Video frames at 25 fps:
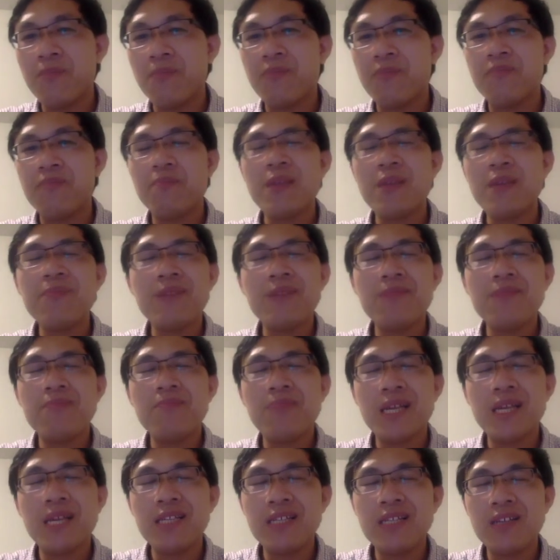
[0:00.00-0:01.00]
maybe
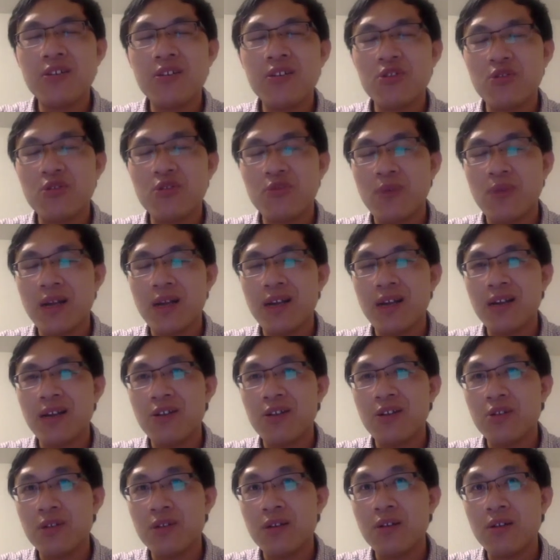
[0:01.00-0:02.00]
many of
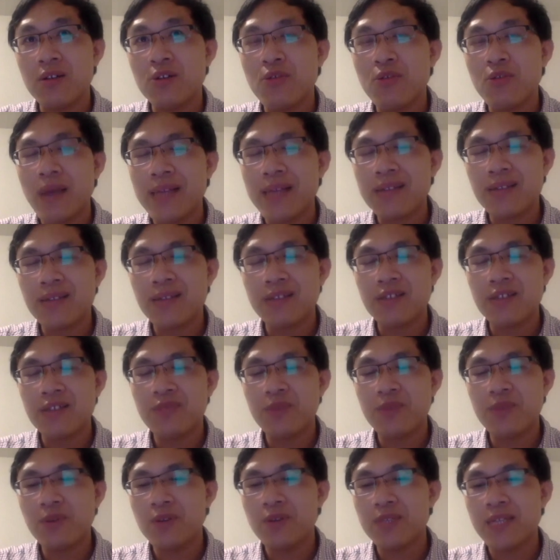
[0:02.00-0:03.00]
the advisors
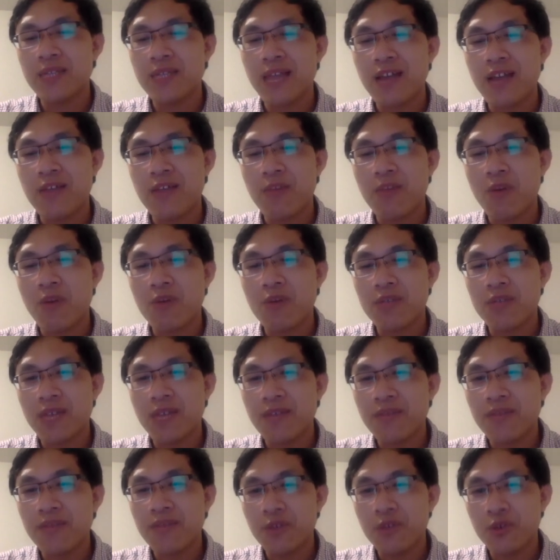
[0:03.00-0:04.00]
will assign a
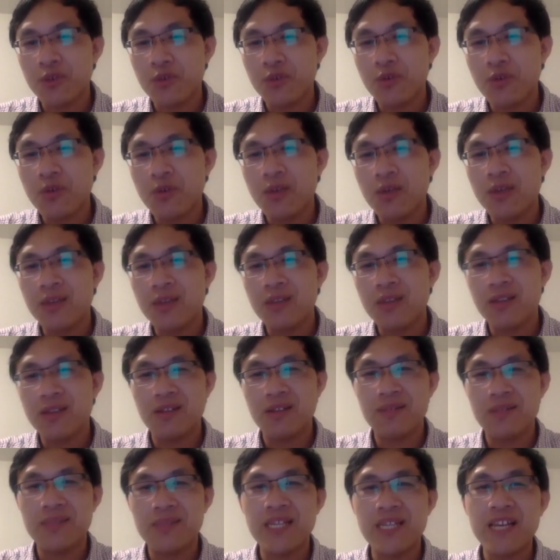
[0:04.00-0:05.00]
project for you.
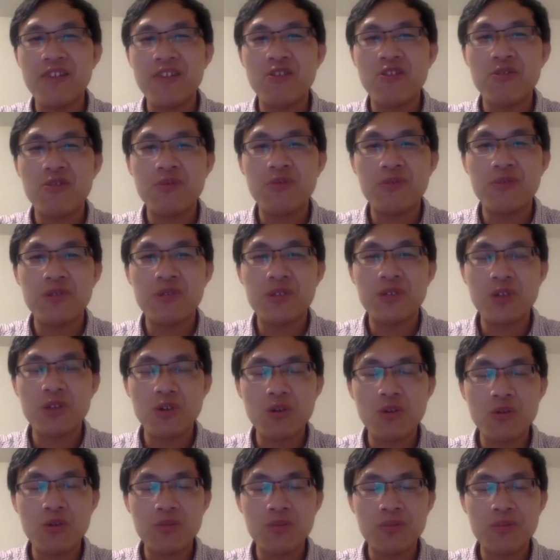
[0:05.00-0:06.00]

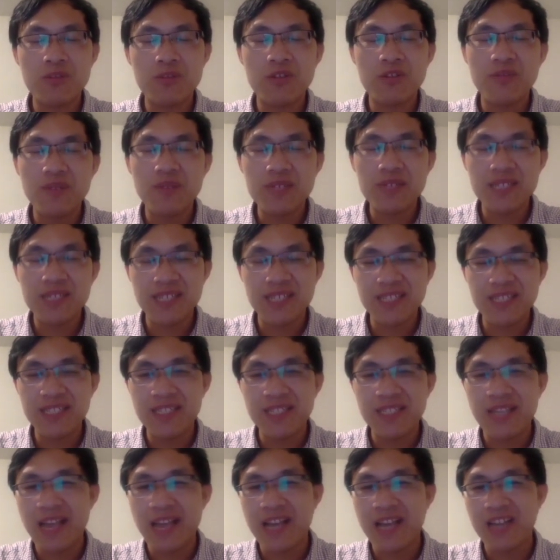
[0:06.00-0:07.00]
So the first thing is
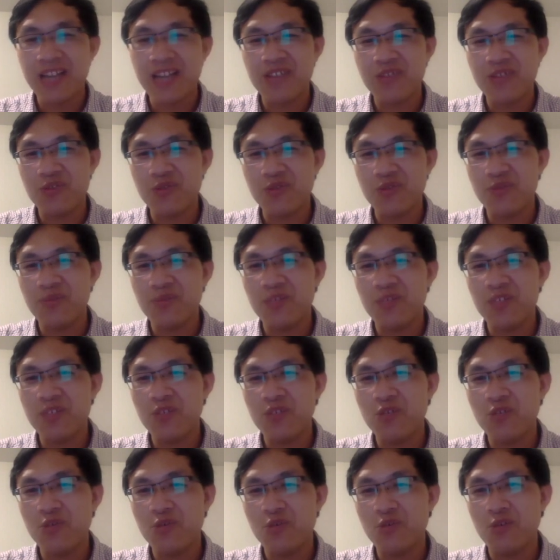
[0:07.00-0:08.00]
that you need
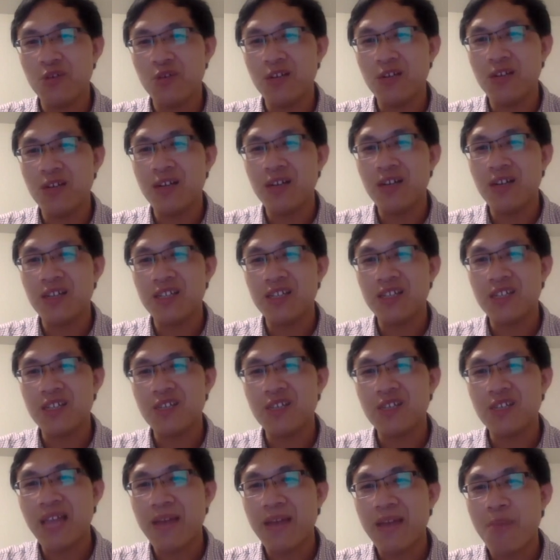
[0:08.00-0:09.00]
to
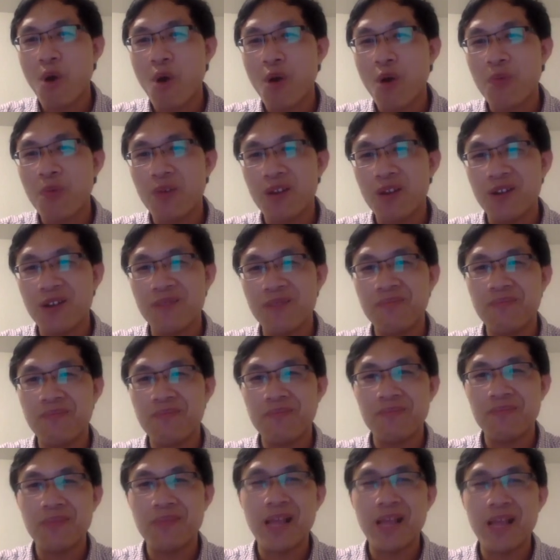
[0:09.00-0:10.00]
solve that problem,
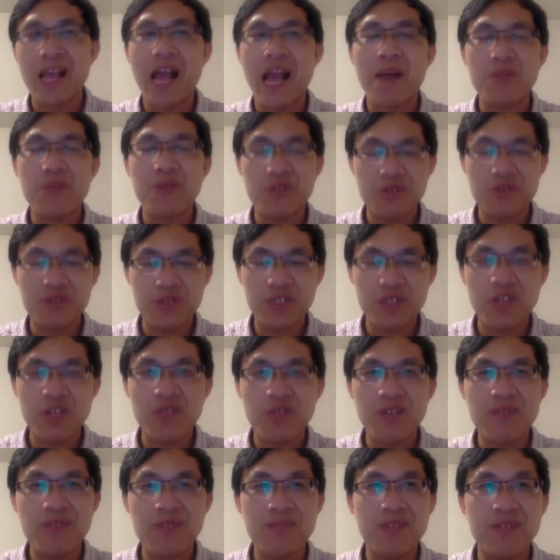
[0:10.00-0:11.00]
and after you solve
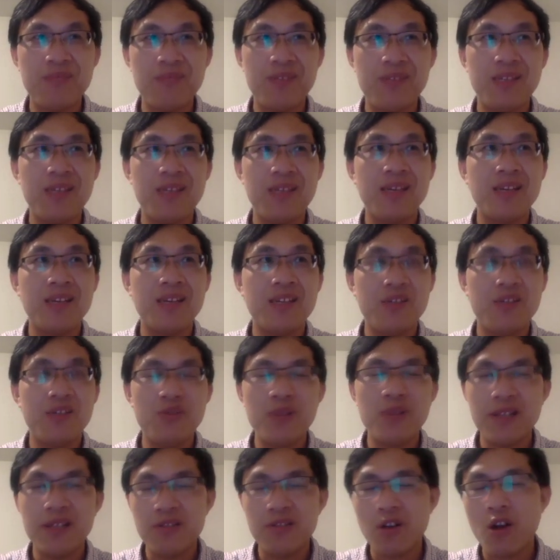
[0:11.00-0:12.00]
it, maybe you
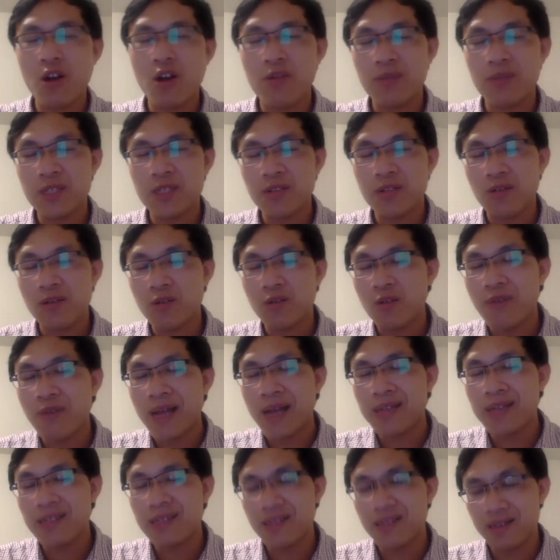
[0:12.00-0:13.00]
and your
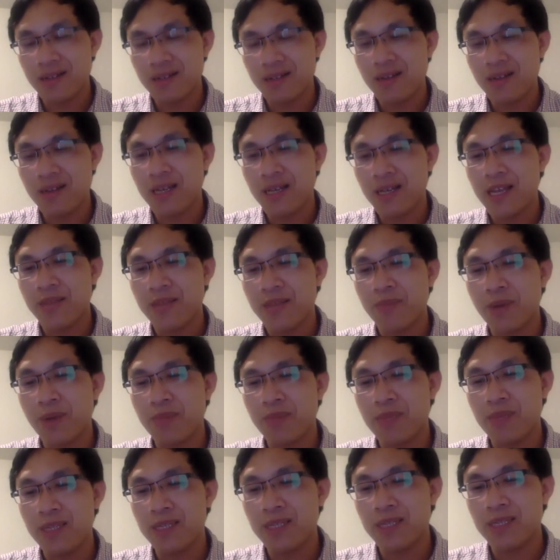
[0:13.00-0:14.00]
advisor can
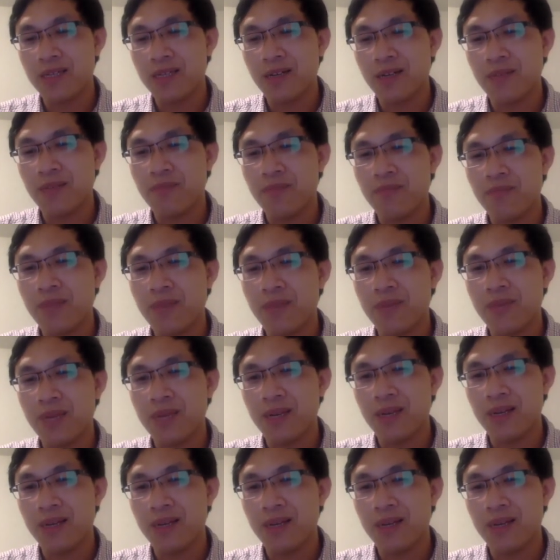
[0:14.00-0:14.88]
publish a paper.